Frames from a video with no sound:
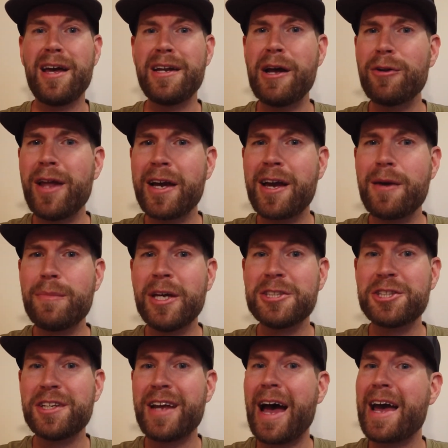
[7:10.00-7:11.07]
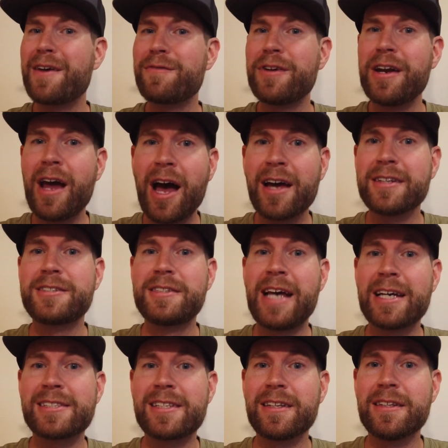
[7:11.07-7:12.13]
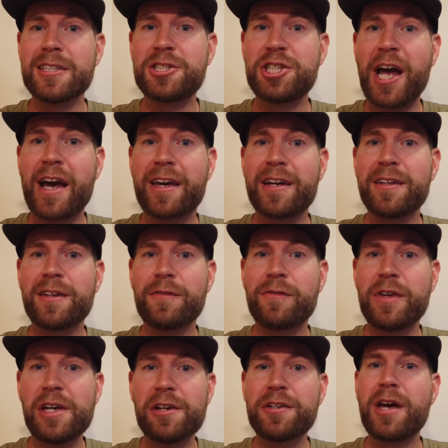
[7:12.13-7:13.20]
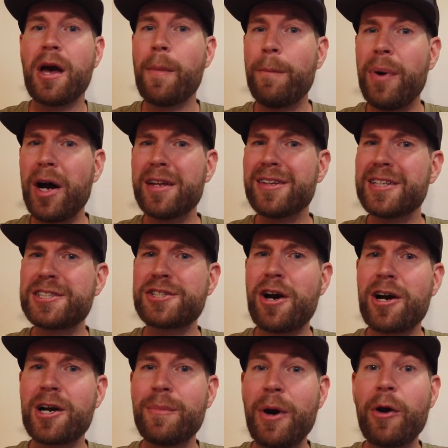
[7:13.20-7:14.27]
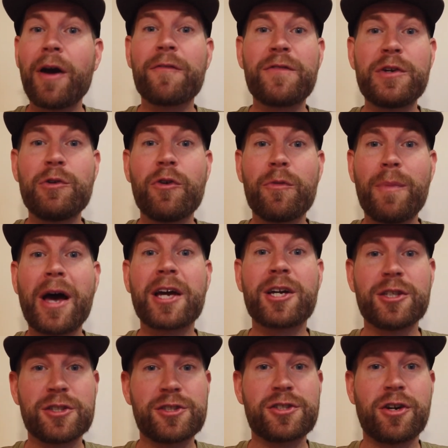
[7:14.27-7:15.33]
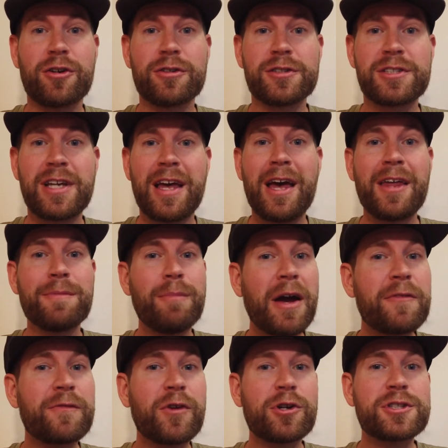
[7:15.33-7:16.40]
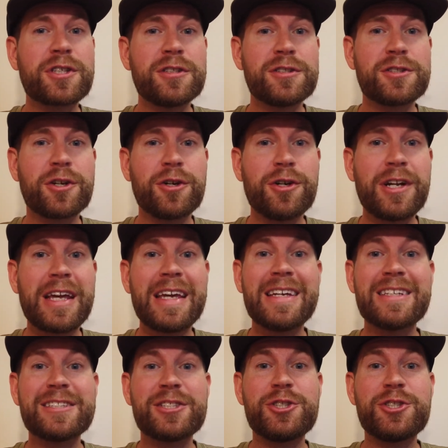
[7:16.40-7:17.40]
Now, like I mentioned, I have not tested this jacket in the field, but let's talk about a few of my concerns. My first concern is